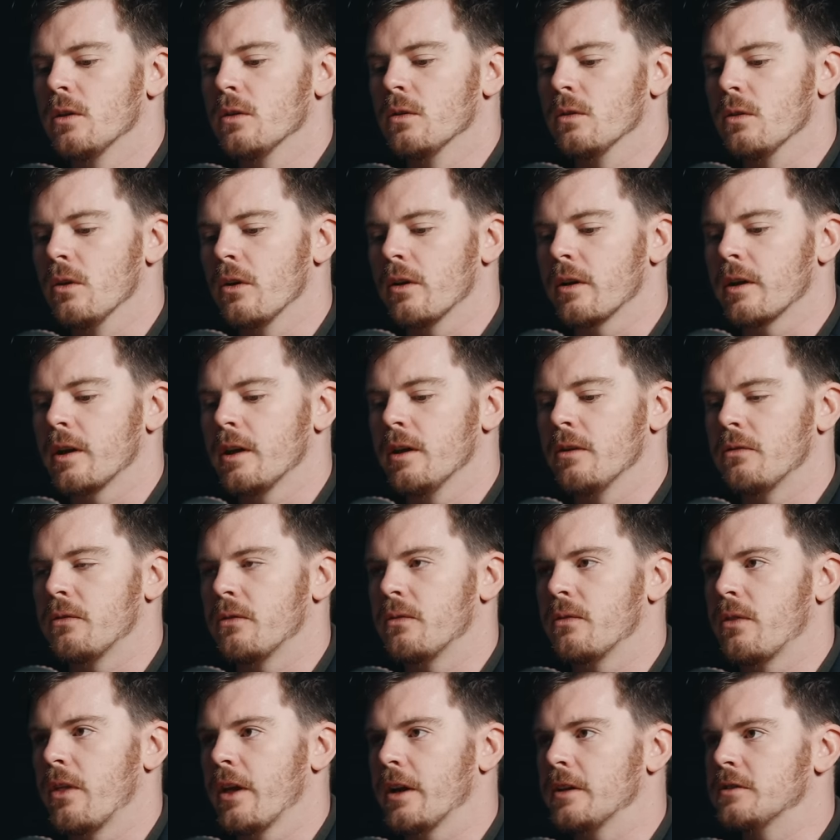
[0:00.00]
look, if
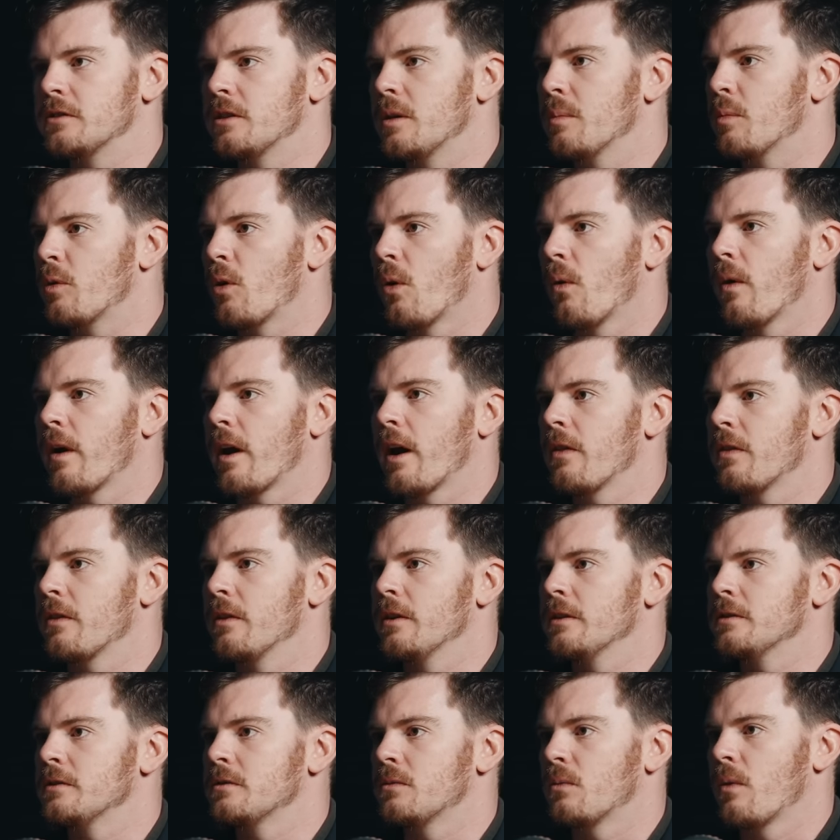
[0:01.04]
things keep going at
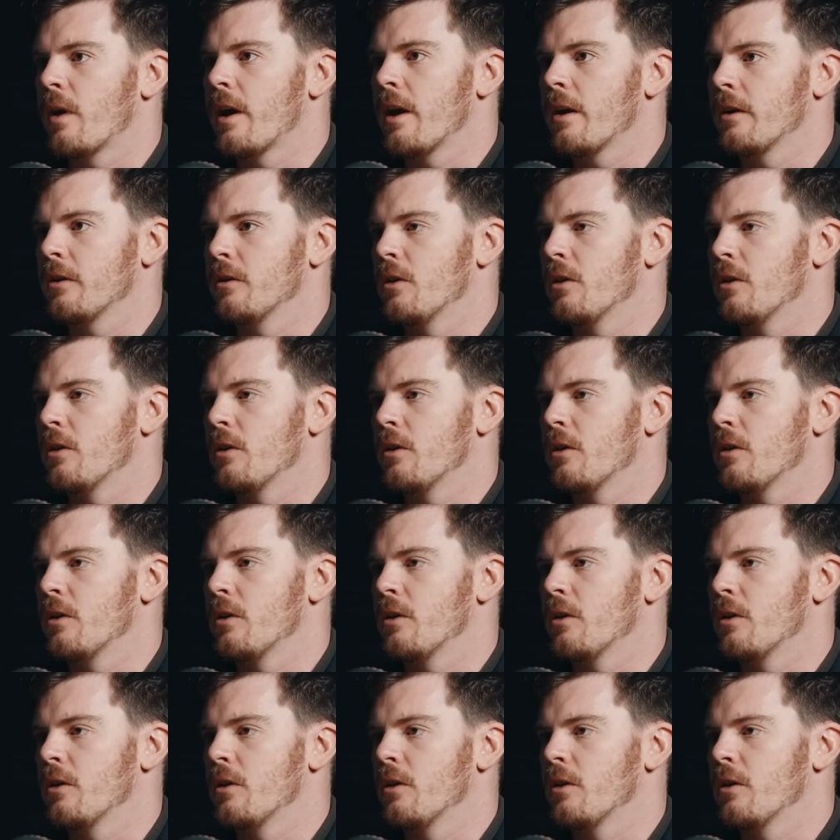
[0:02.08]
this rate,